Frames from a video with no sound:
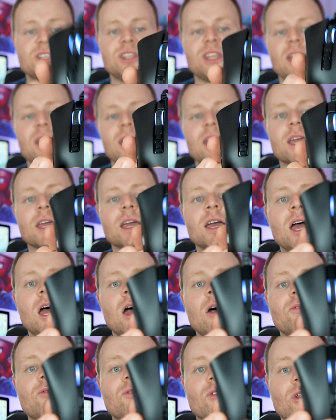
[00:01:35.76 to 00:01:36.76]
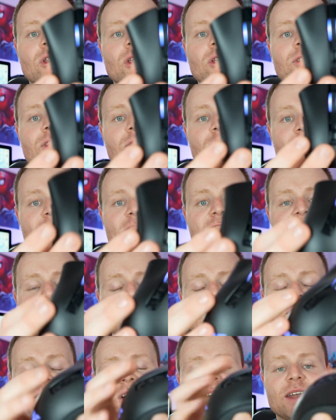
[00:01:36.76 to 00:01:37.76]
thing for the Razer
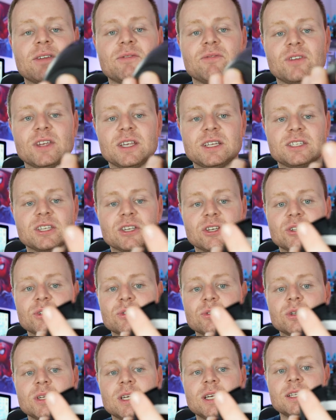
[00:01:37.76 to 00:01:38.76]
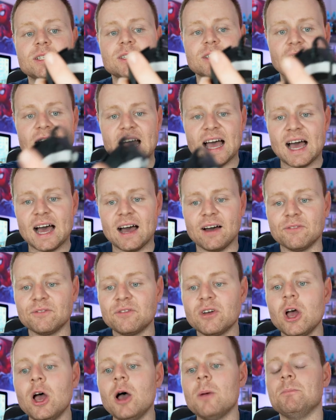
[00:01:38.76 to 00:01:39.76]
Deathadder V2 to have,